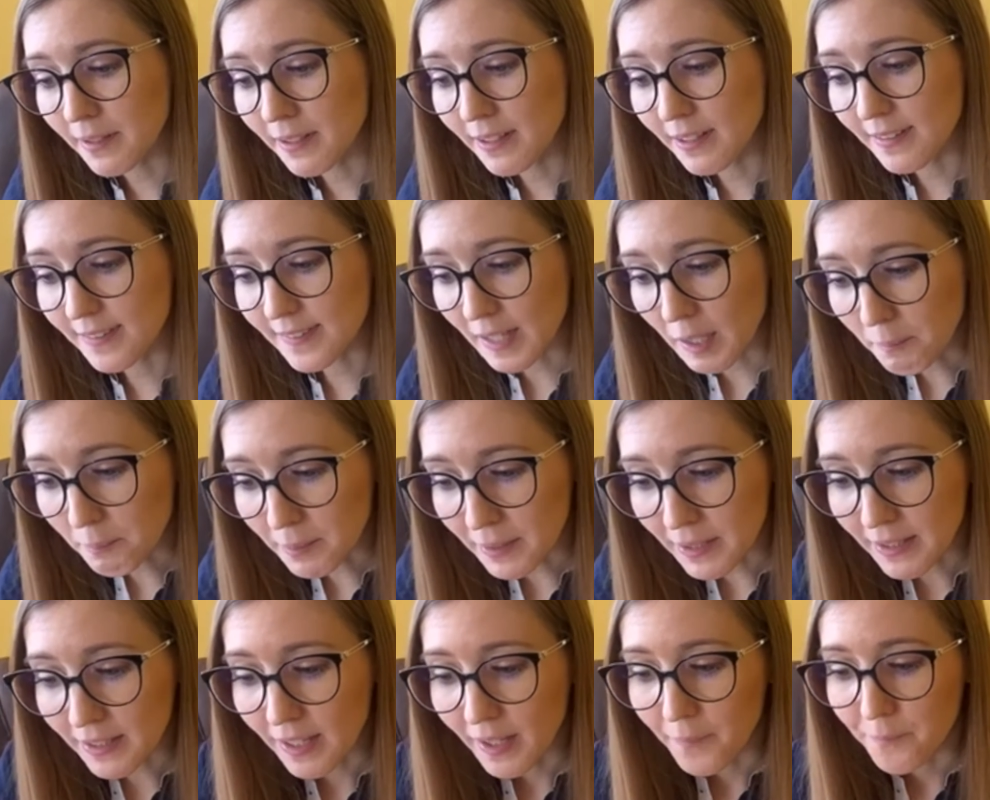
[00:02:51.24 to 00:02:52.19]

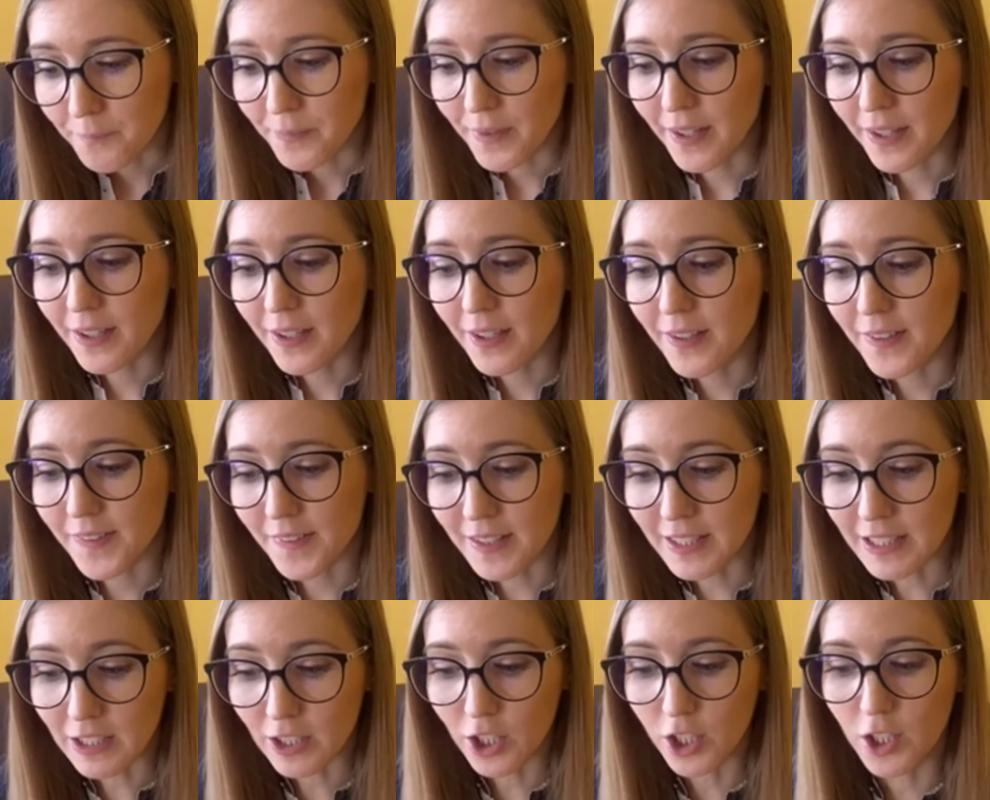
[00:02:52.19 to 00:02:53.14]
sampling is
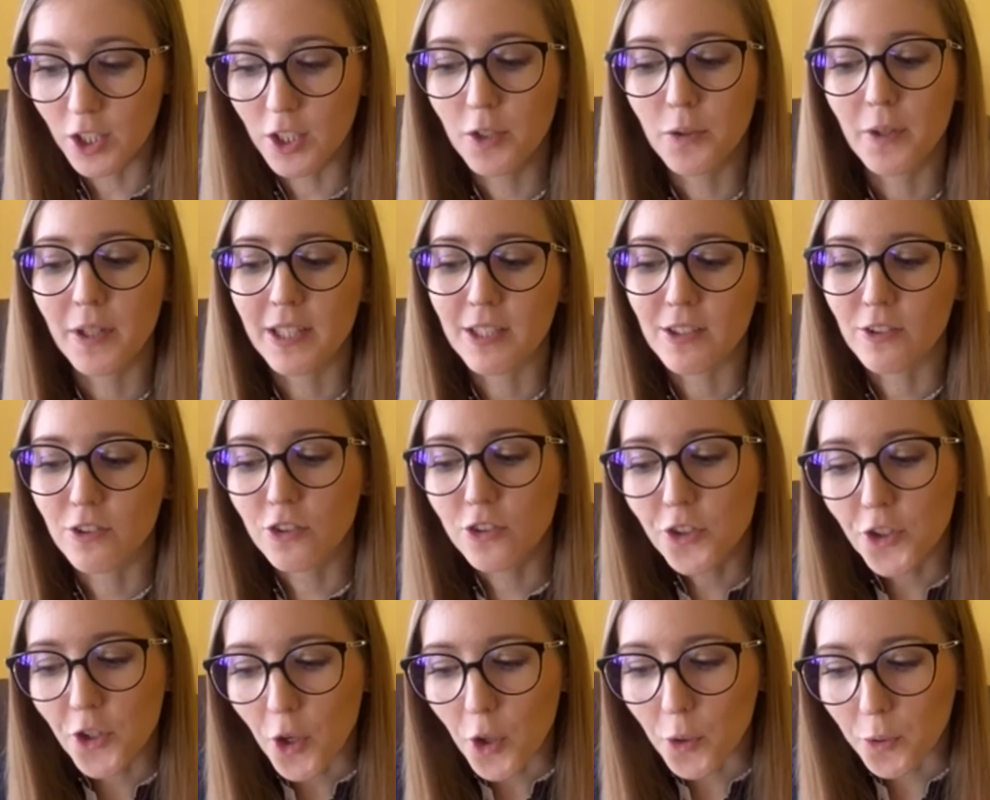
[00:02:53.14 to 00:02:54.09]
including
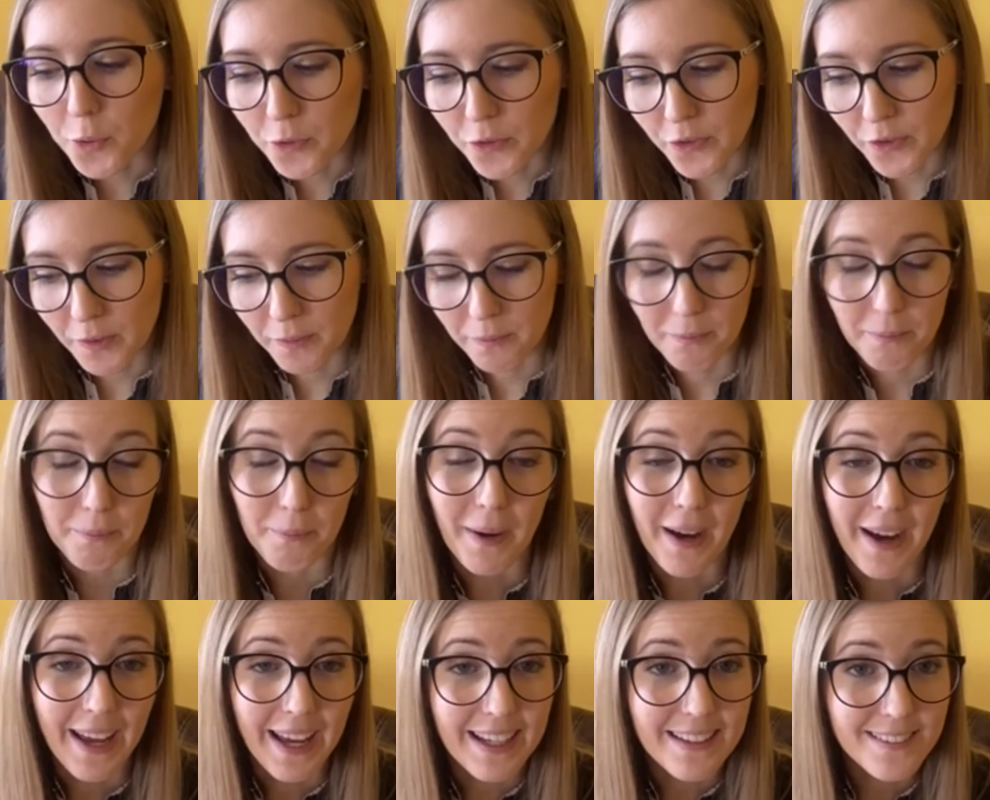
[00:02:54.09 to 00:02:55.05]
those
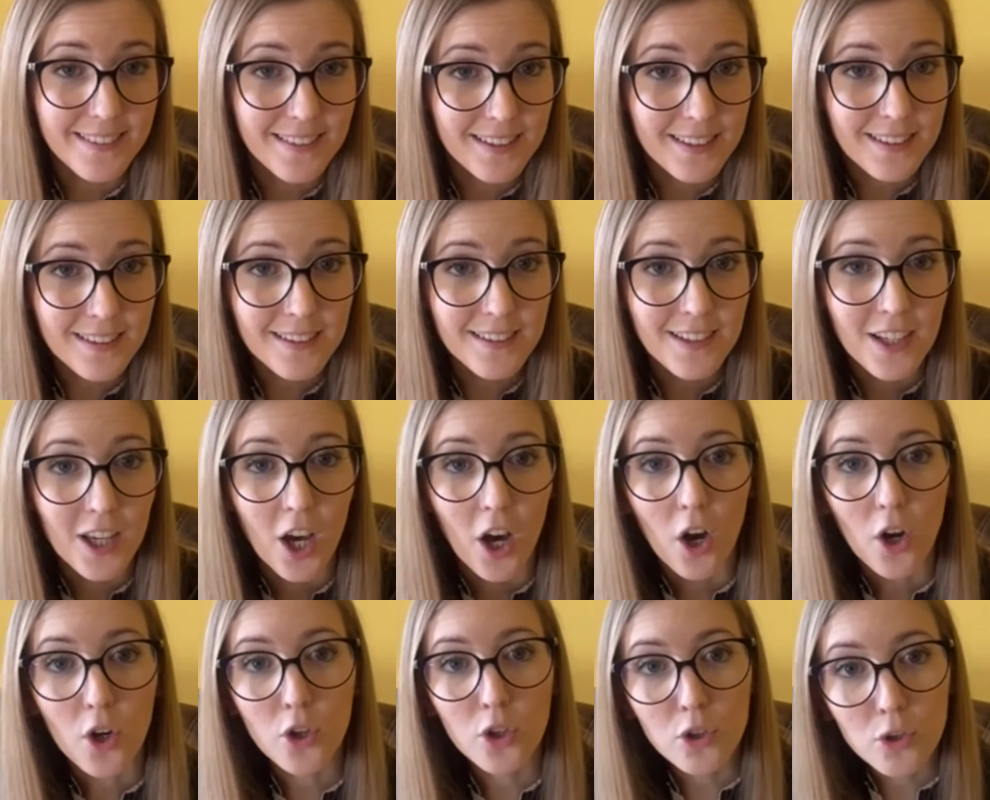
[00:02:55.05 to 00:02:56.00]
by accident
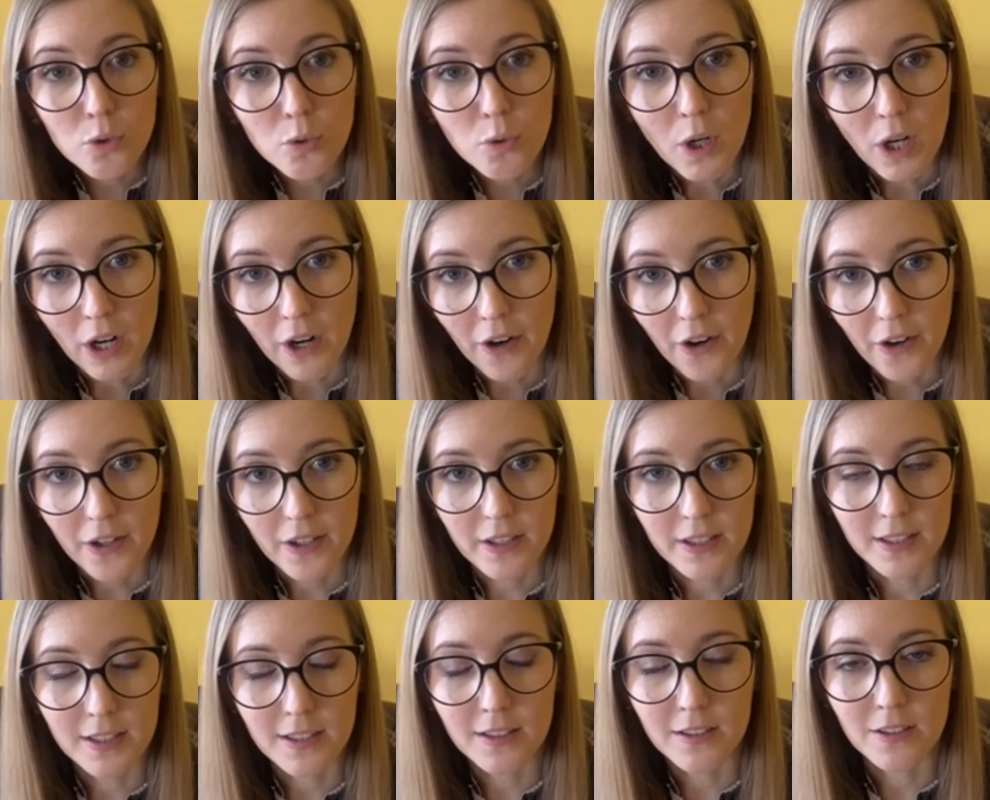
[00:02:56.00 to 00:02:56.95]
who are
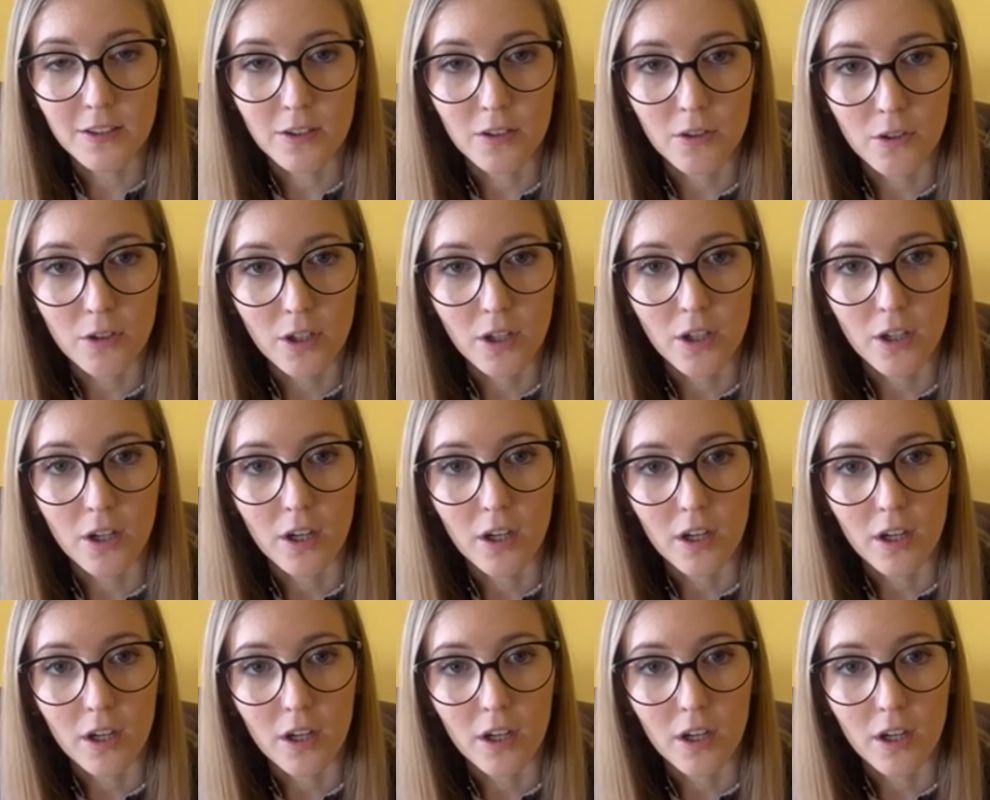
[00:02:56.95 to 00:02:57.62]
in your